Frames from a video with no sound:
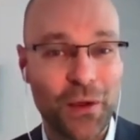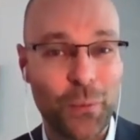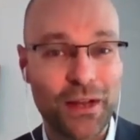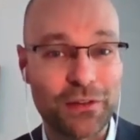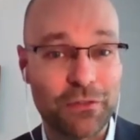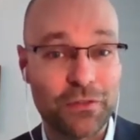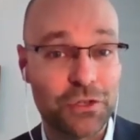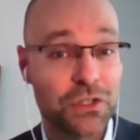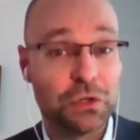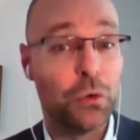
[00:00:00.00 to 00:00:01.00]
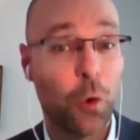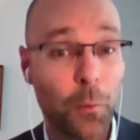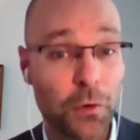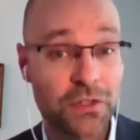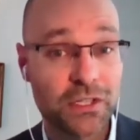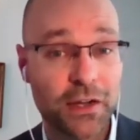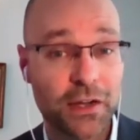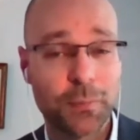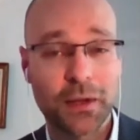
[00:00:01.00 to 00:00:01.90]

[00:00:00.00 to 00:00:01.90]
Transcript: with just normal skills,